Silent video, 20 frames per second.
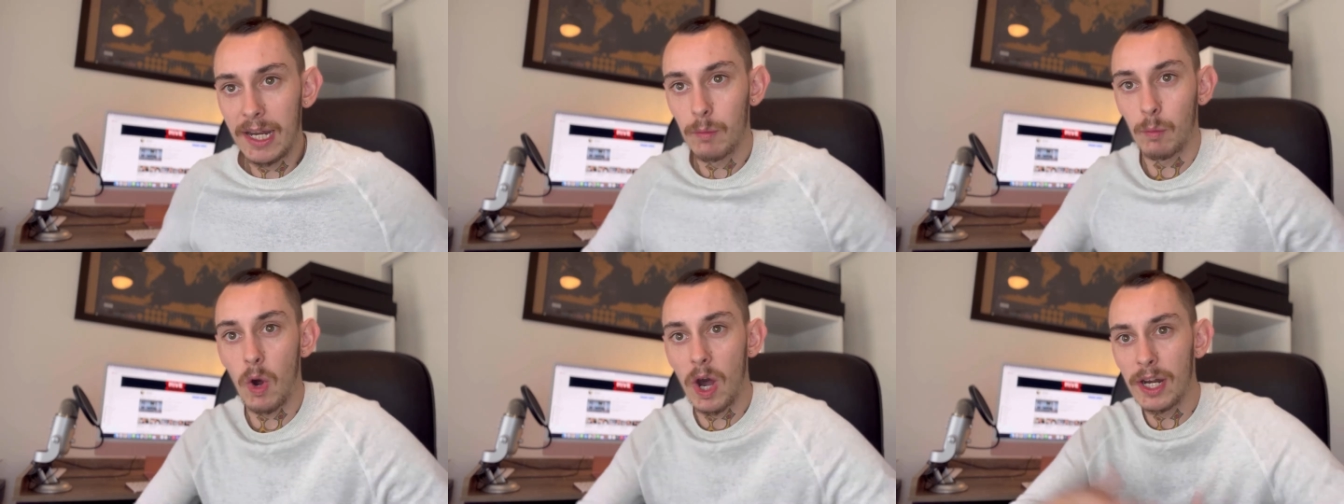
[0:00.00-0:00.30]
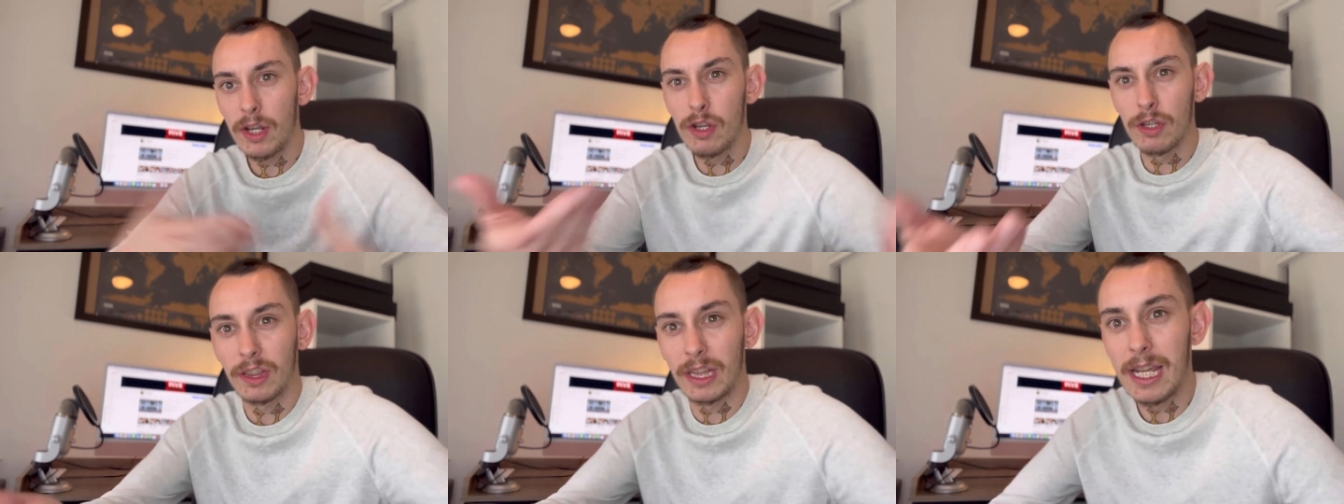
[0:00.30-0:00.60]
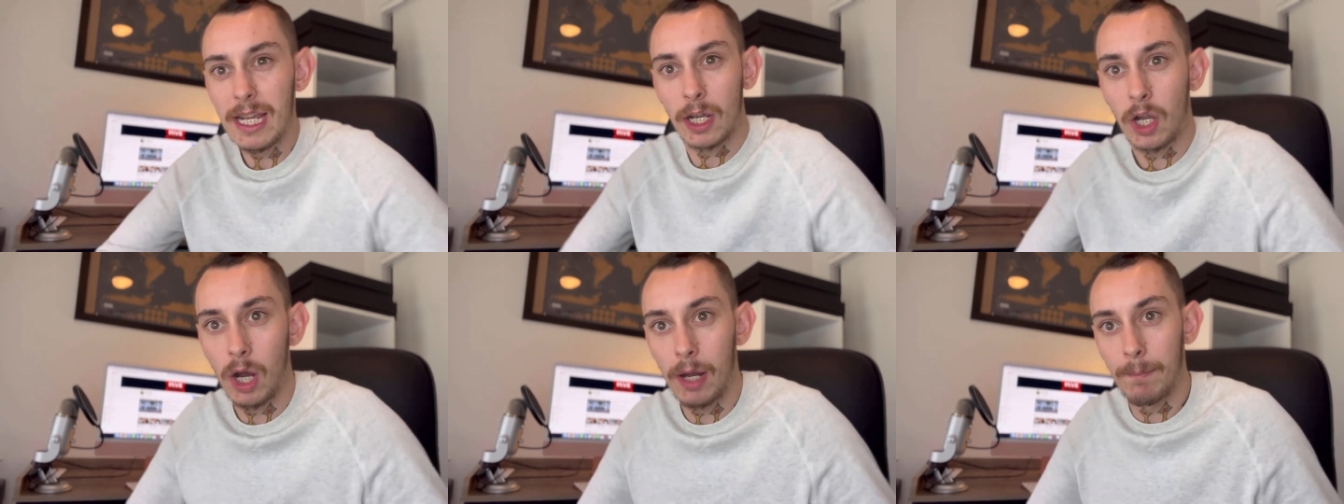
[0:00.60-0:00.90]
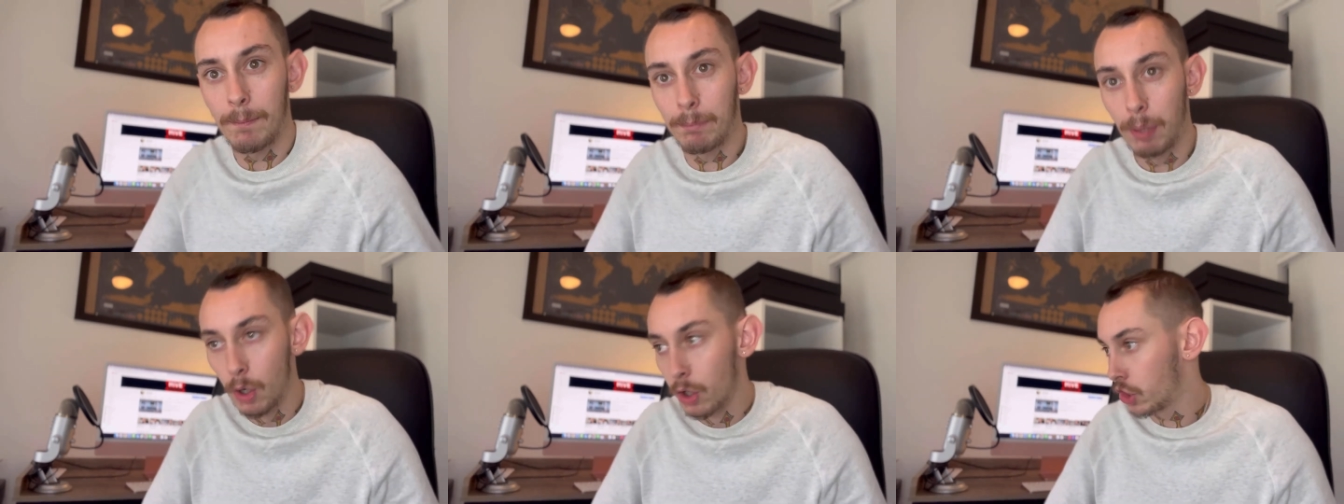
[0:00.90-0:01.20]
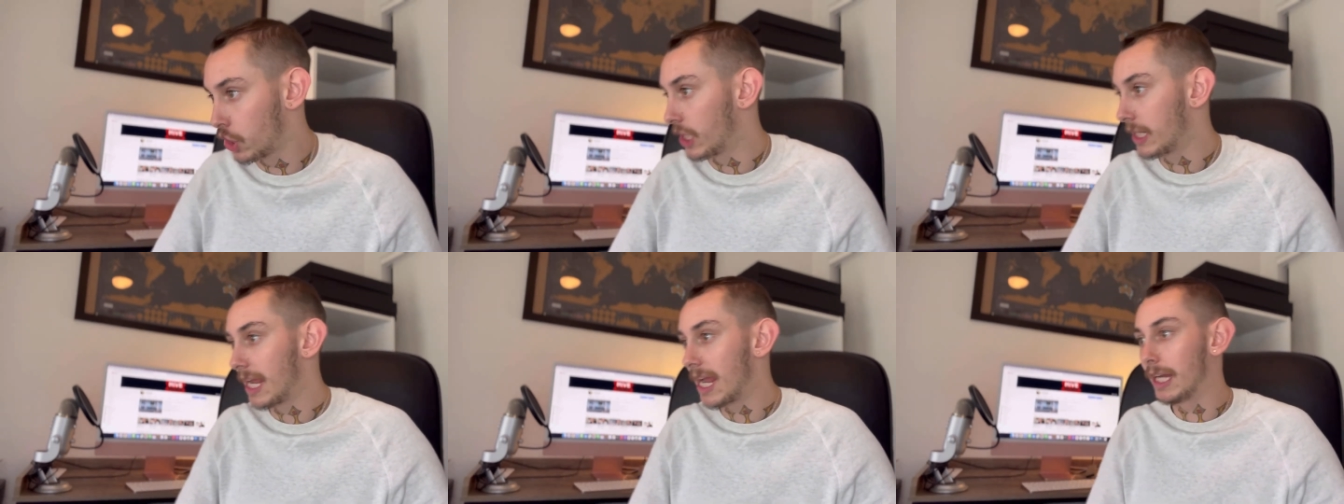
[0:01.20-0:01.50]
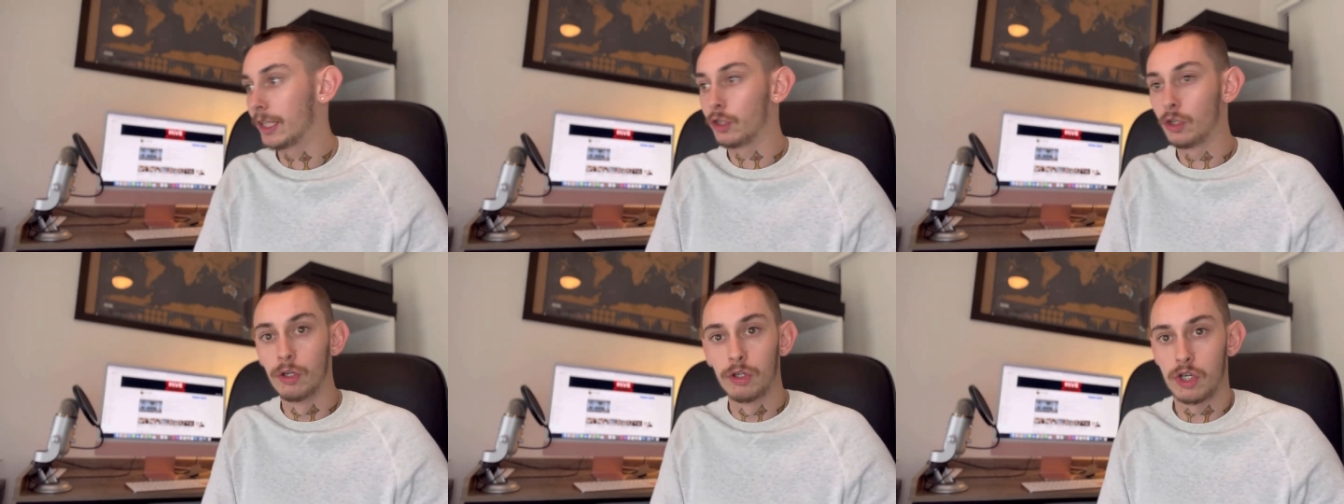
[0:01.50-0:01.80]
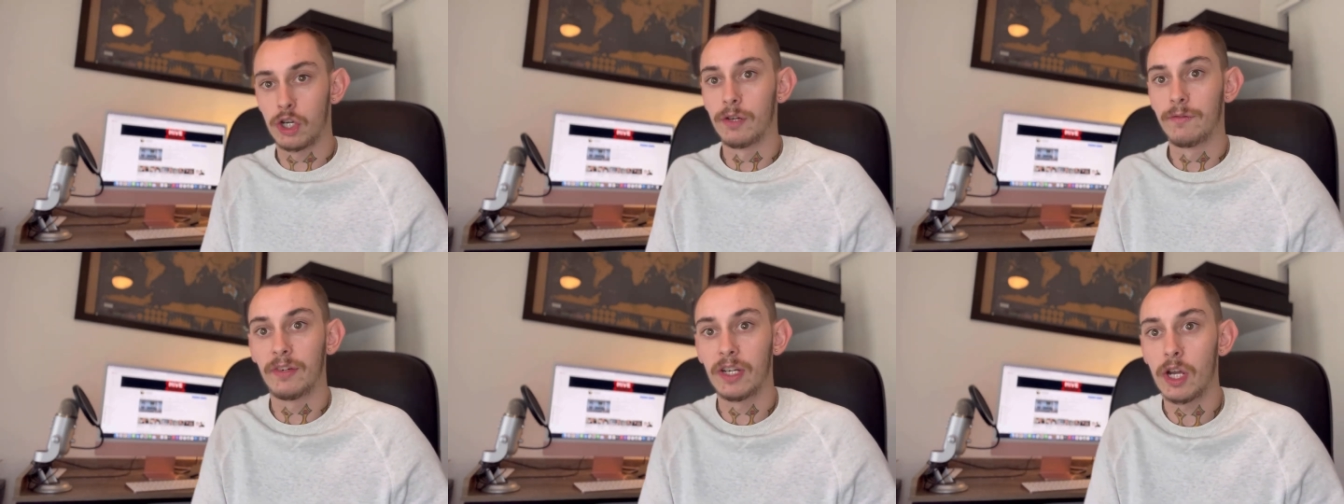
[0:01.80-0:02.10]
Why do you think I'm pushing out
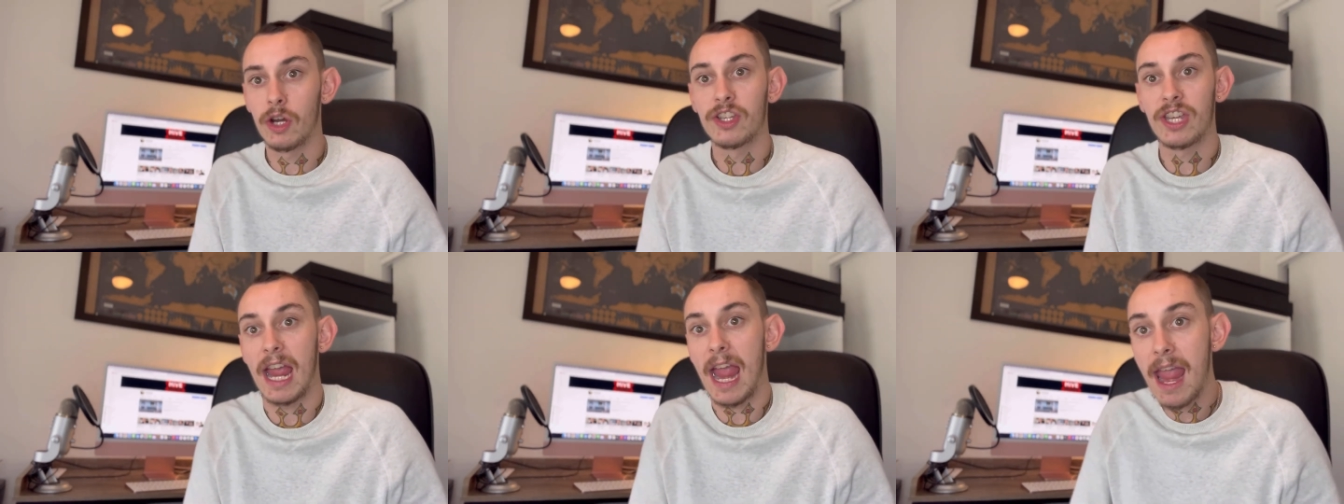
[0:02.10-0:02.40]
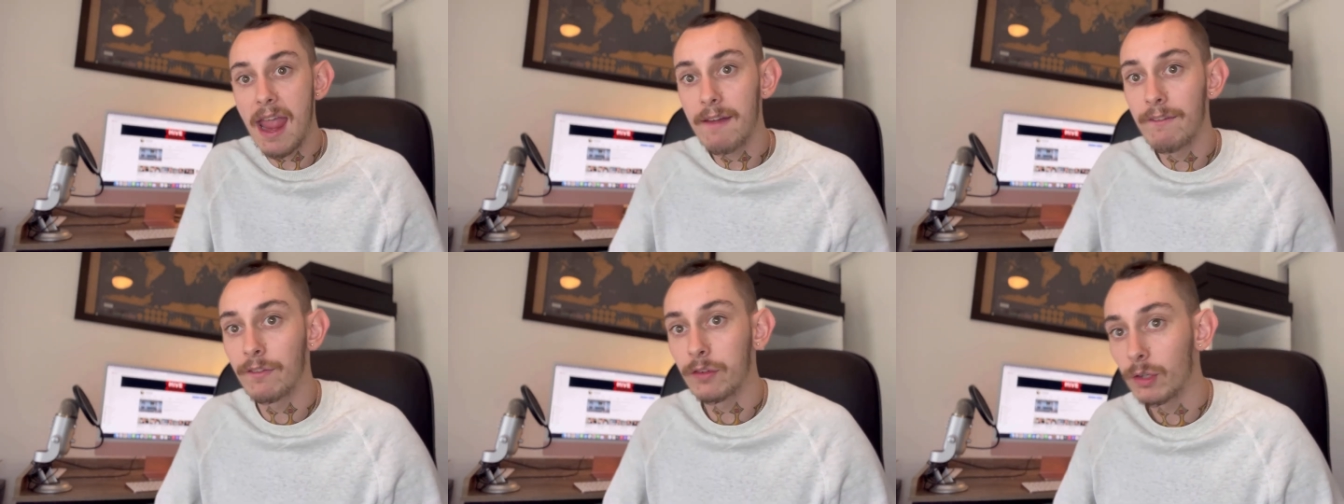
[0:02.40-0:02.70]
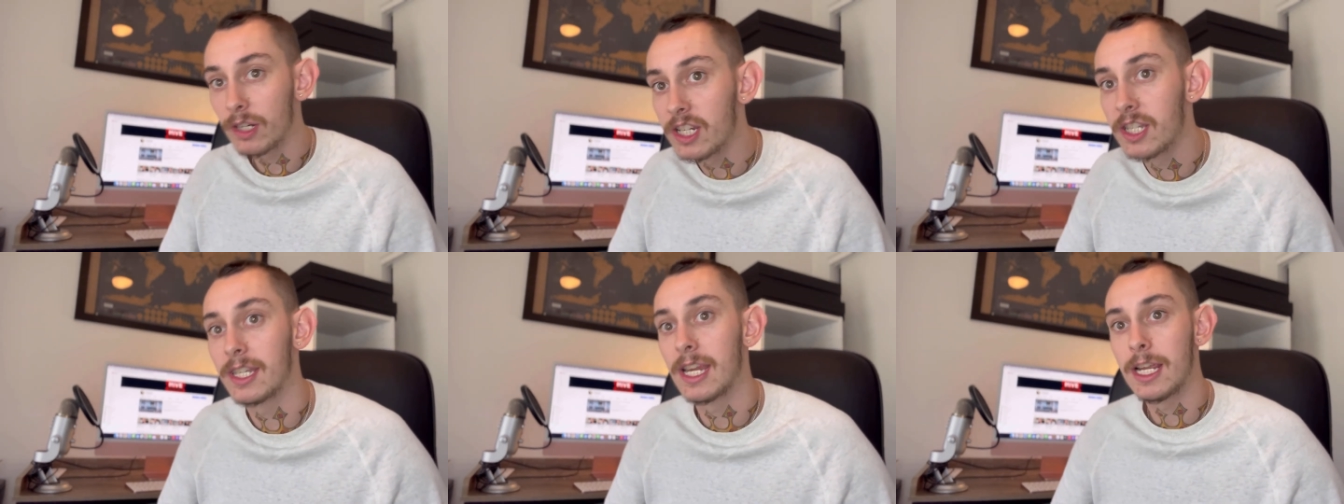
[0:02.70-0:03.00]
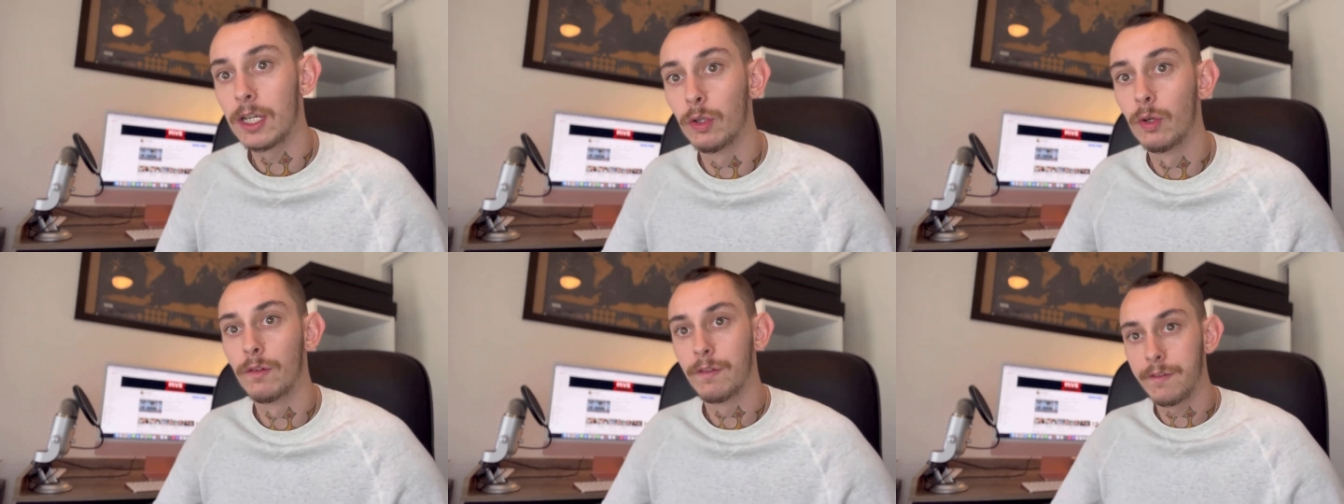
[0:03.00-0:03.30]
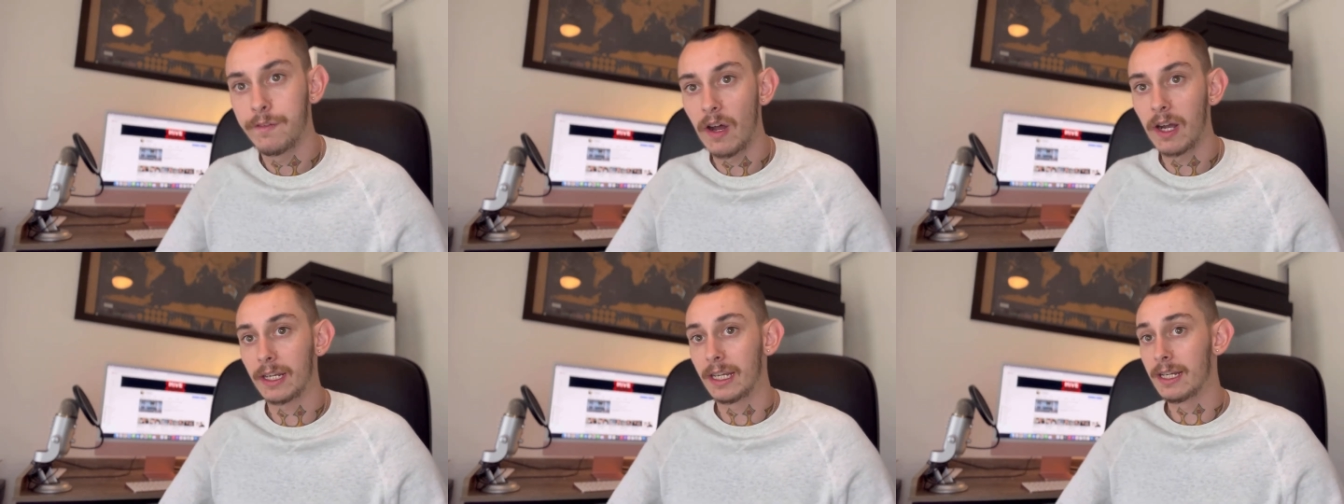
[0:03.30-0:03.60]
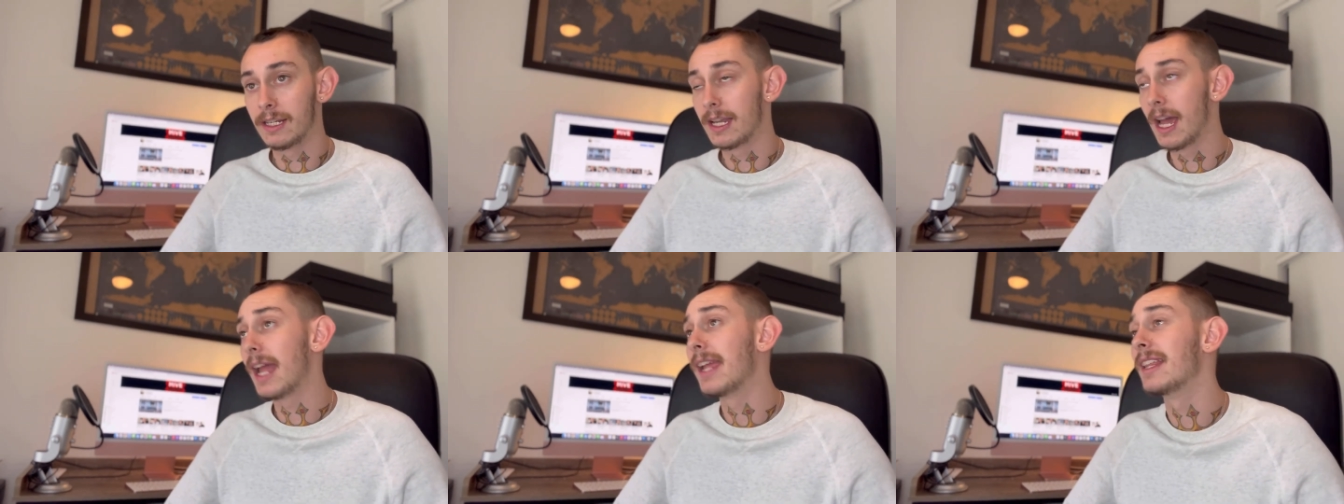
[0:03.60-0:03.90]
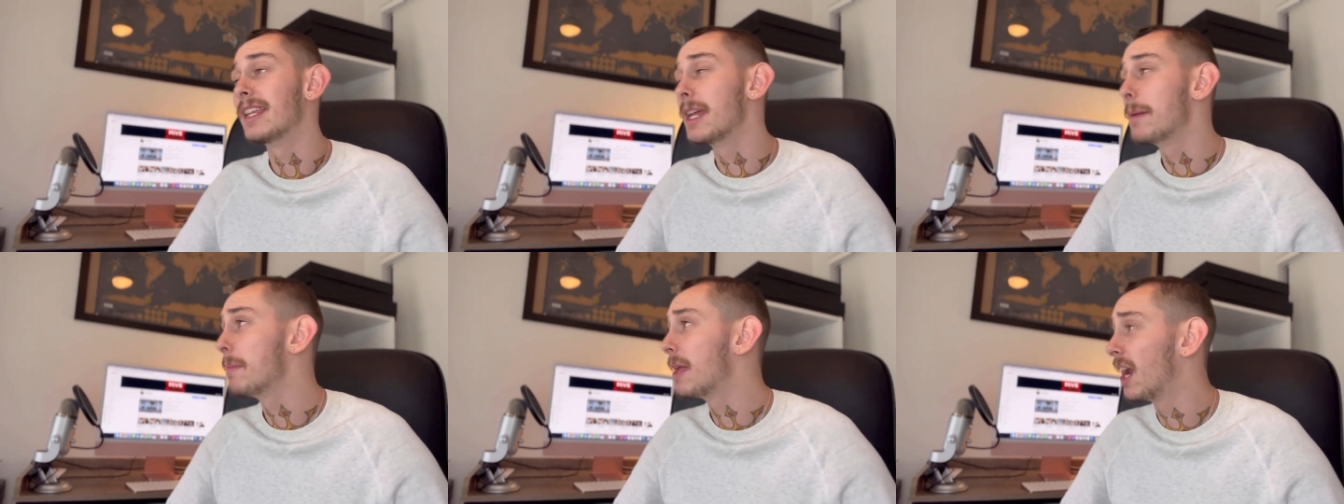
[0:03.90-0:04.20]
YouTube videos every single fucking day? The
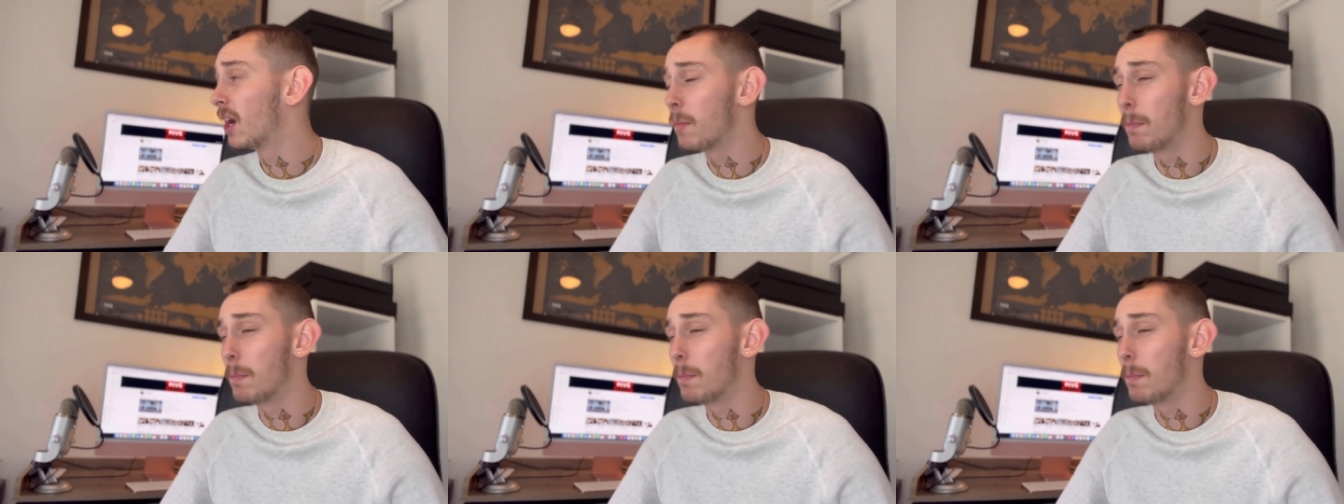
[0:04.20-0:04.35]
amount of